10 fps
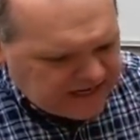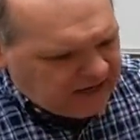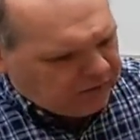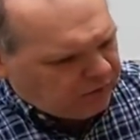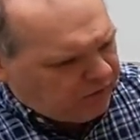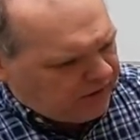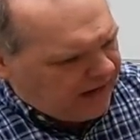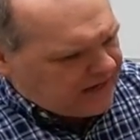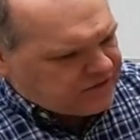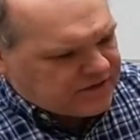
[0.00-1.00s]
and take a
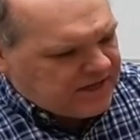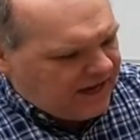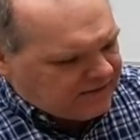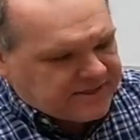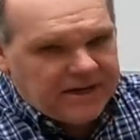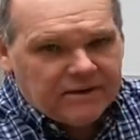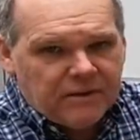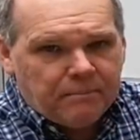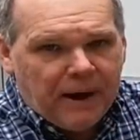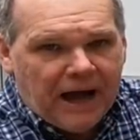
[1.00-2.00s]
look at just the outside
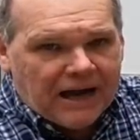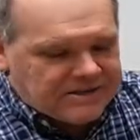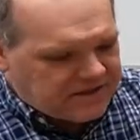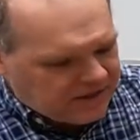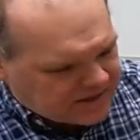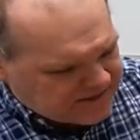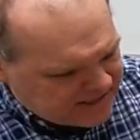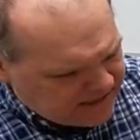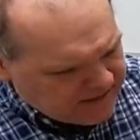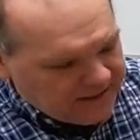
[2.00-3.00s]
of the box and you can
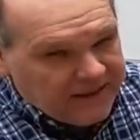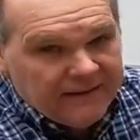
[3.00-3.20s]
see